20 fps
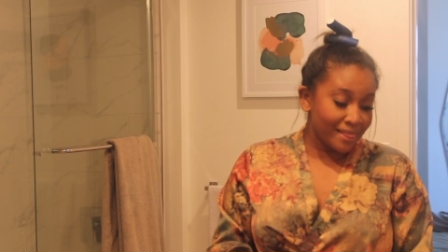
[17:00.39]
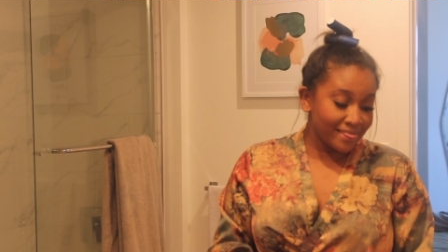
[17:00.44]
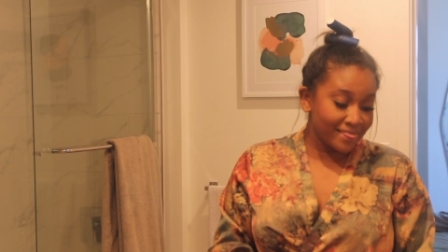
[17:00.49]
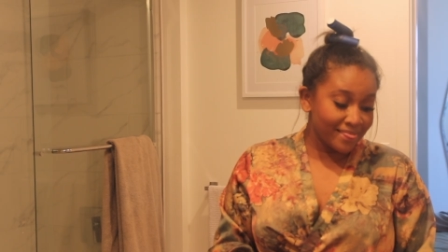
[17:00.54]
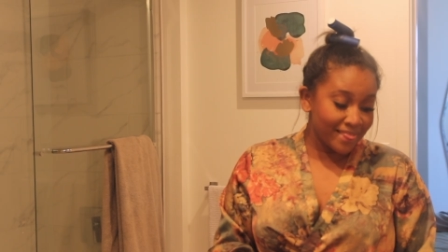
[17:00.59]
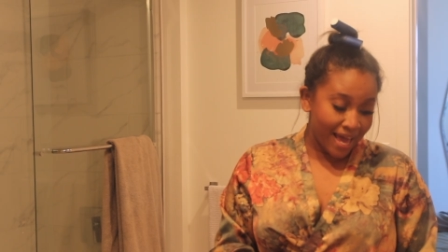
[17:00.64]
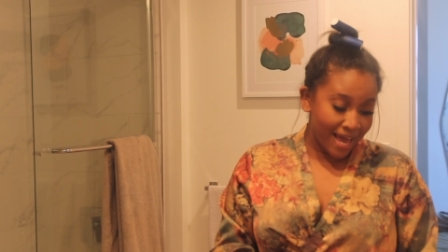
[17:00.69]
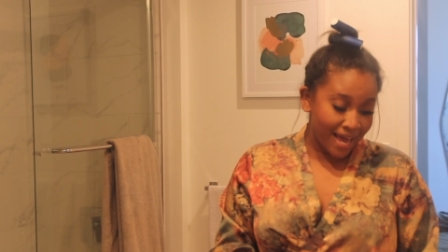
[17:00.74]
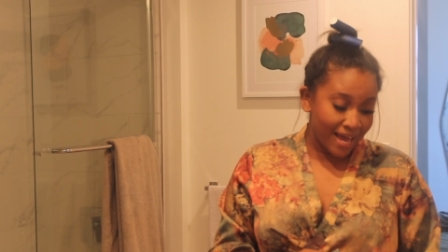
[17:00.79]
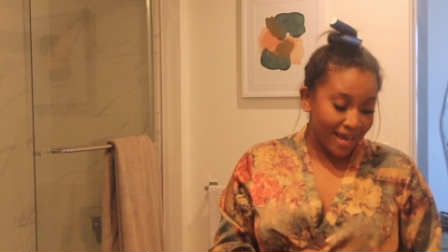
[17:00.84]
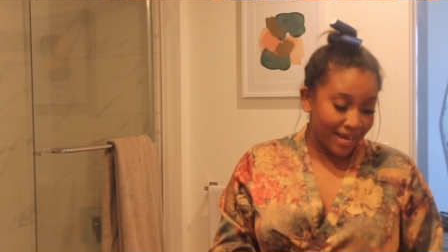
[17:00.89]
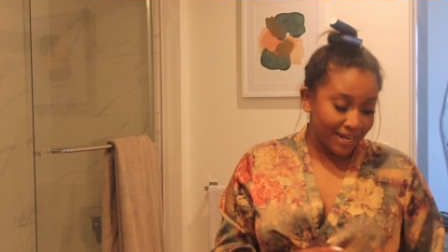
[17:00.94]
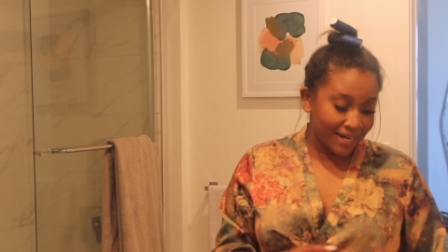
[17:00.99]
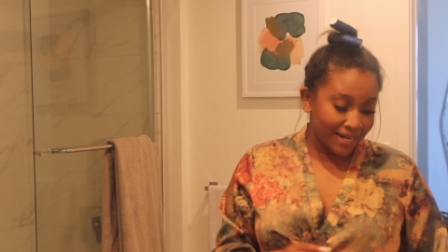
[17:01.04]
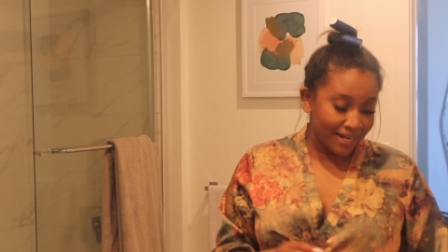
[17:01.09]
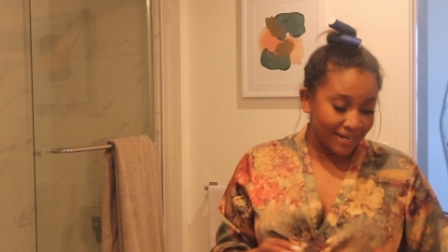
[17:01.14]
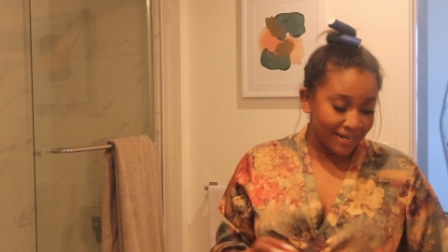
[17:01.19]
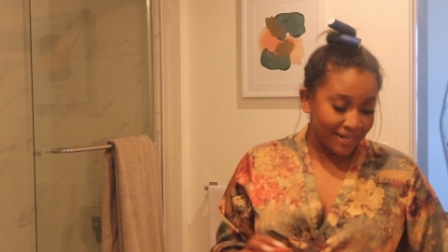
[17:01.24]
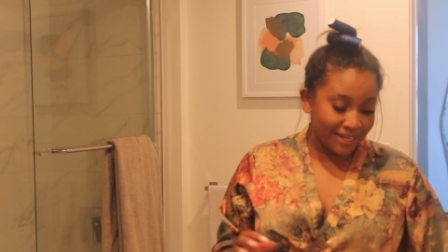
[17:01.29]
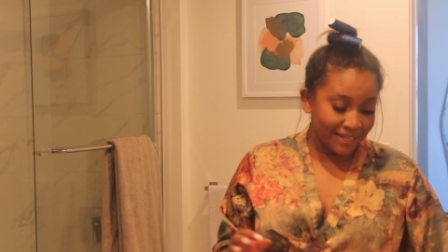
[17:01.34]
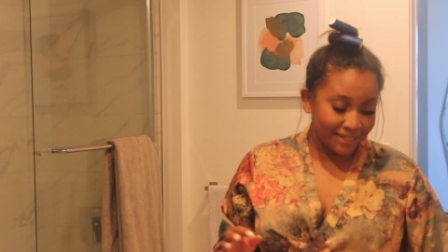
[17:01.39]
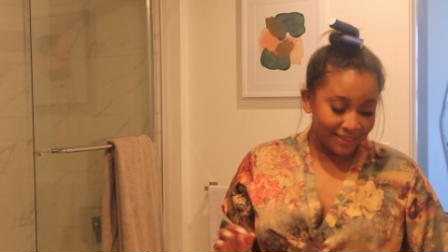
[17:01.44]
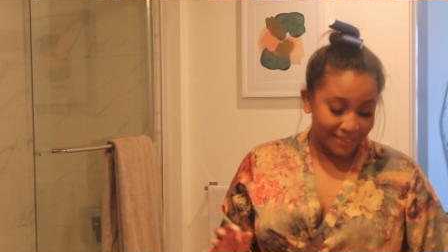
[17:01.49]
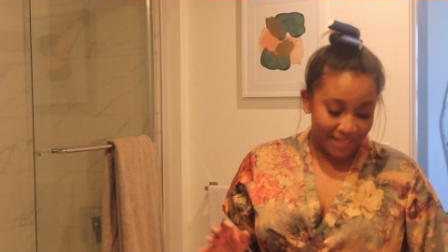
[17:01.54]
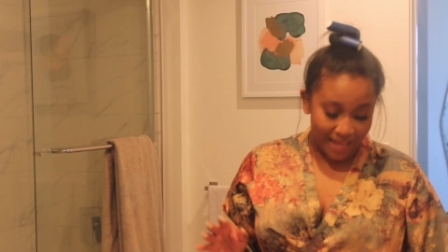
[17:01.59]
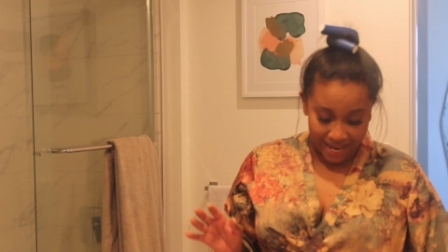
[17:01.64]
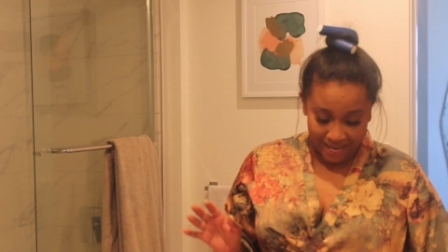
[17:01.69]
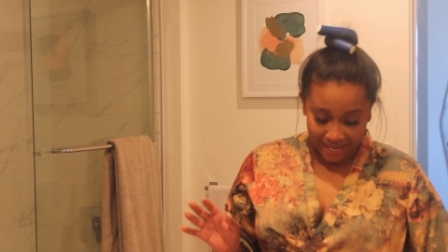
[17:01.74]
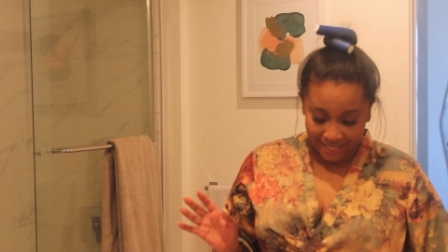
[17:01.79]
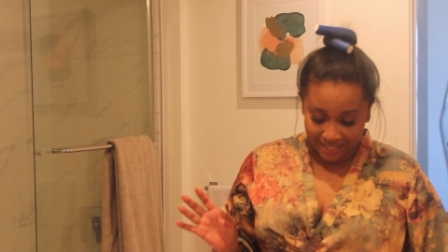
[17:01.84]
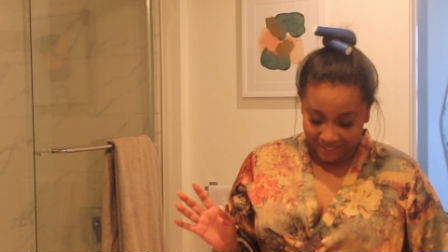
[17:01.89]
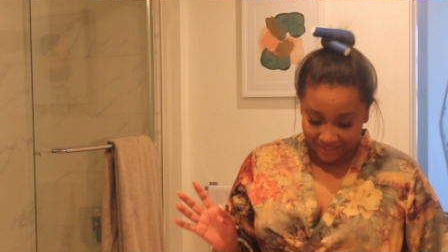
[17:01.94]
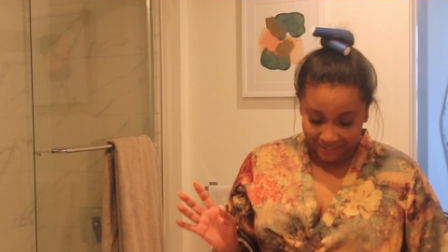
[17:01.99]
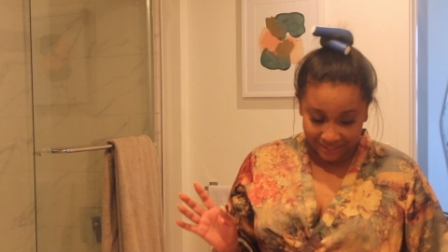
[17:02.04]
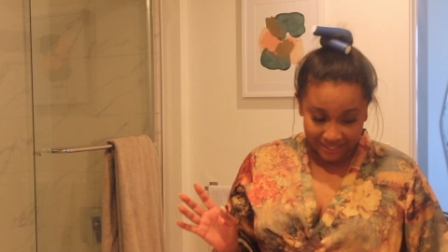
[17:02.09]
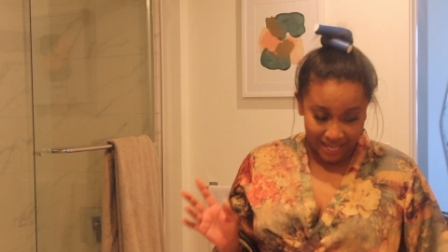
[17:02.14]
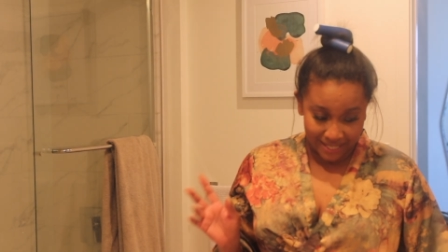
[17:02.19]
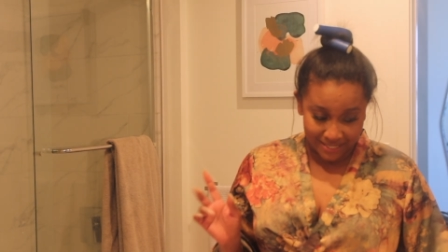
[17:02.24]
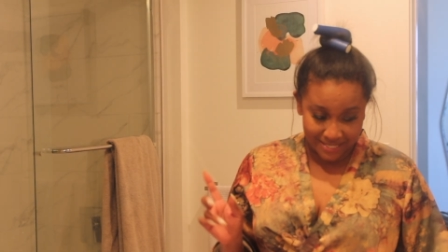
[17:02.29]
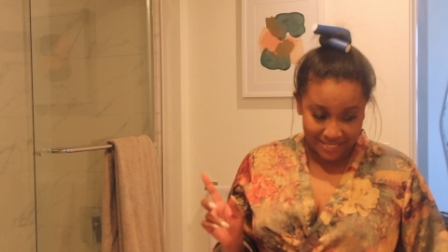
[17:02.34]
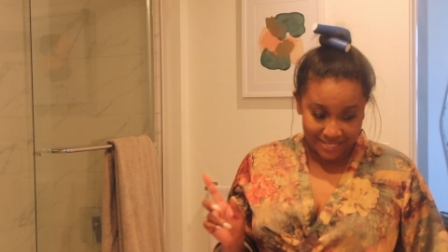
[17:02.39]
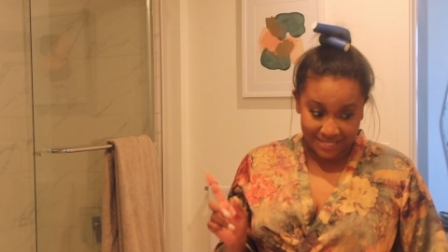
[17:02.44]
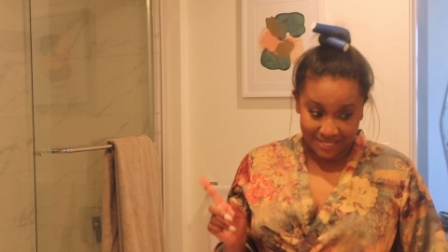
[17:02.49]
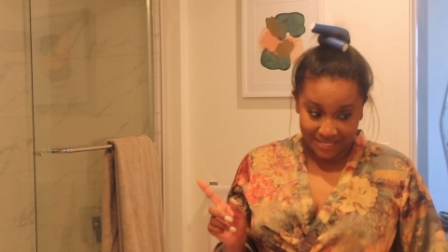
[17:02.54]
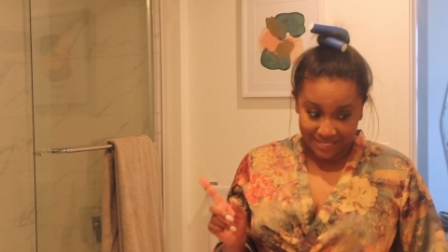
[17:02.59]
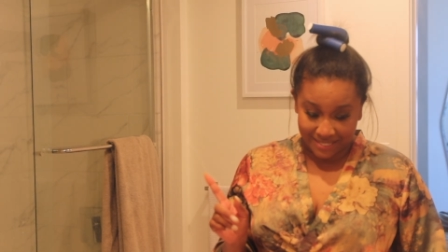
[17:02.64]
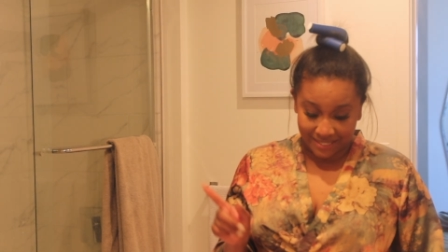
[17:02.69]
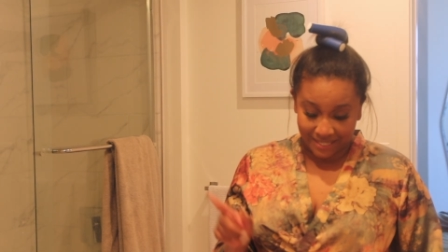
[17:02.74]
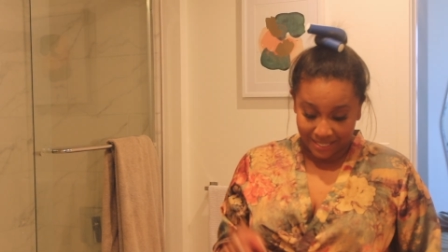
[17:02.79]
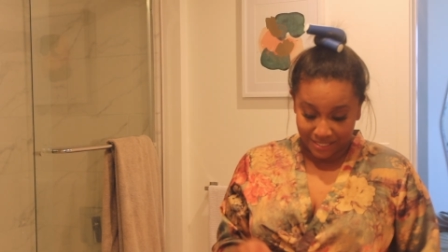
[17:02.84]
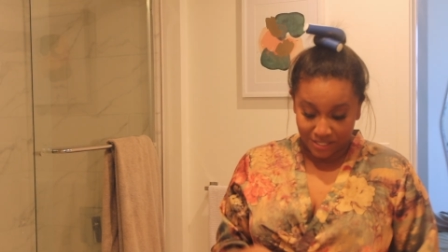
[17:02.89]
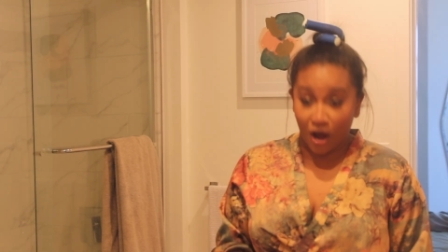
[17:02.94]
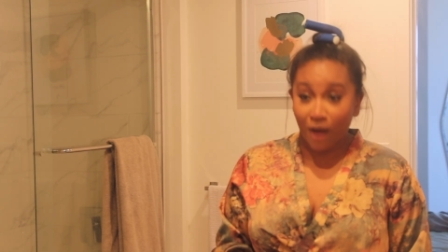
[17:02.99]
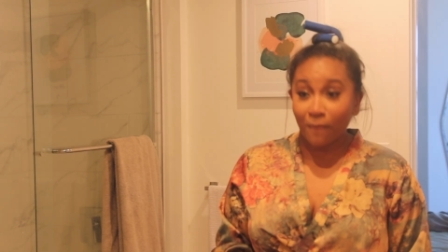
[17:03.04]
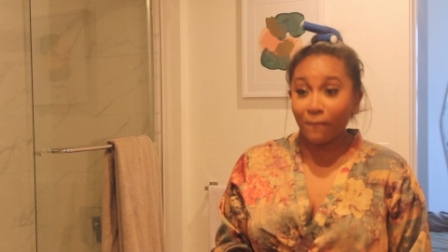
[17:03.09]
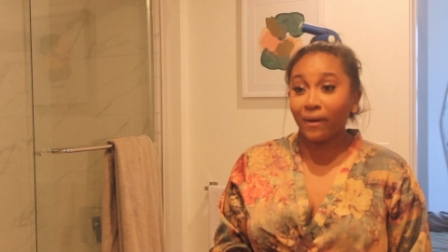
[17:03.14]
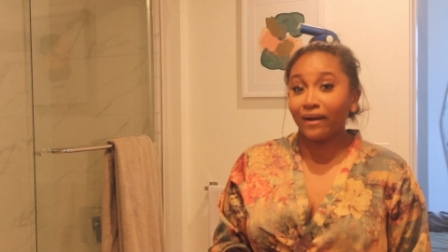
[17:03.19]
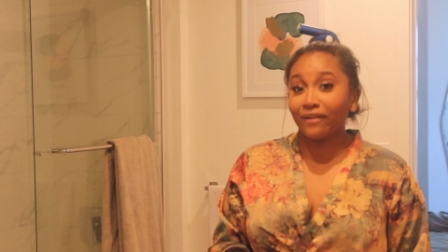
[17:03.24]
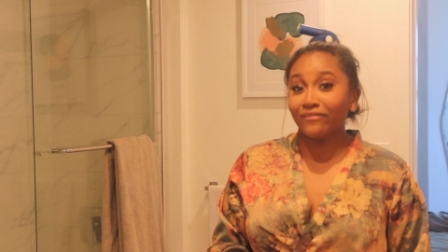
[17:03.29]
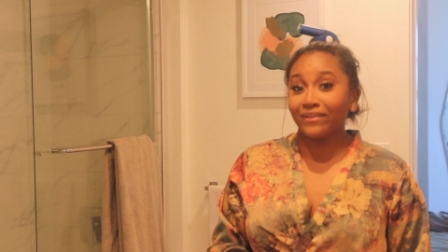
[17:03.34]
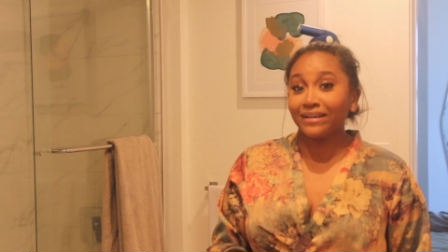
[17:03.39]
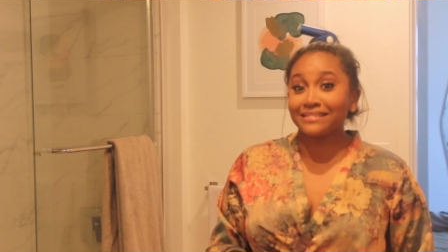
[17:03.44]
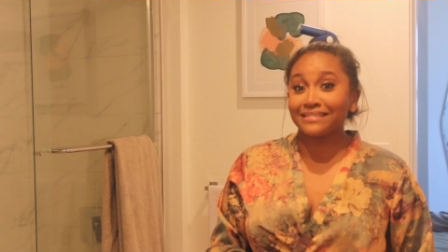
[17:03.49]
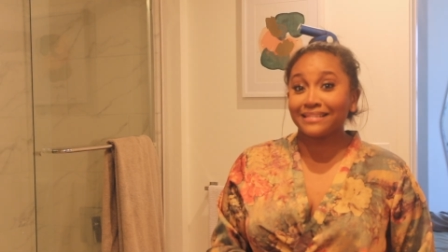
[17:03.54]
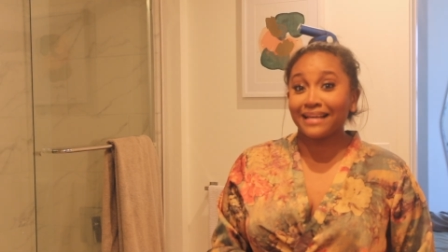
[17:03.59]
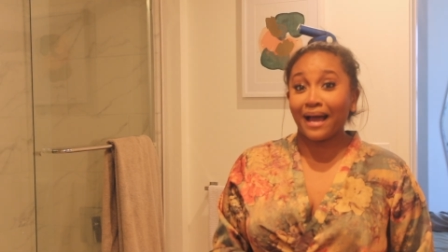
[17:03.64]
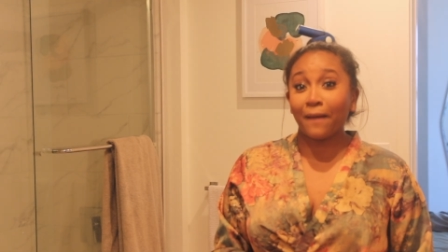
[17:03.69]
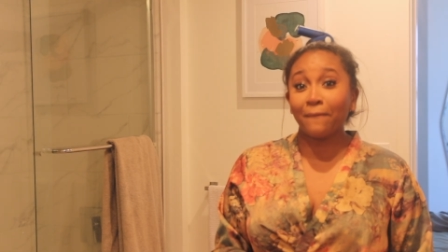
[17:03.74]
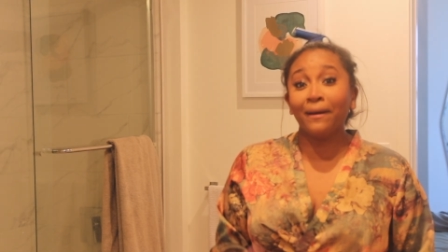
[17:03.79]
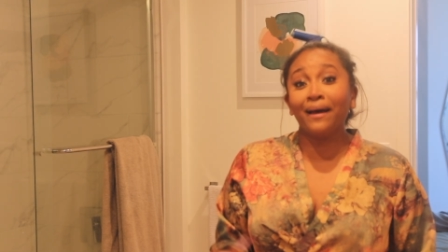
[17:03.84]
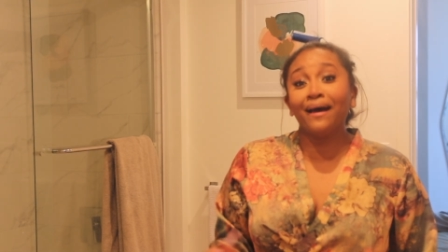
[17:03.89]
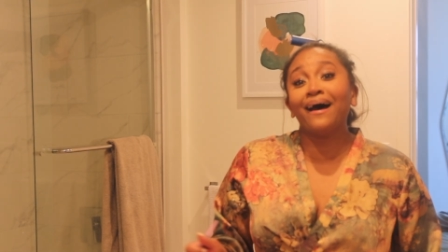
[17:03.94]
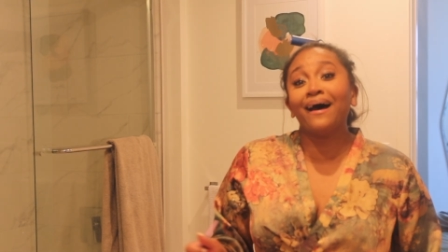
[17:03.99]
than like, let's hop on a FaceTime.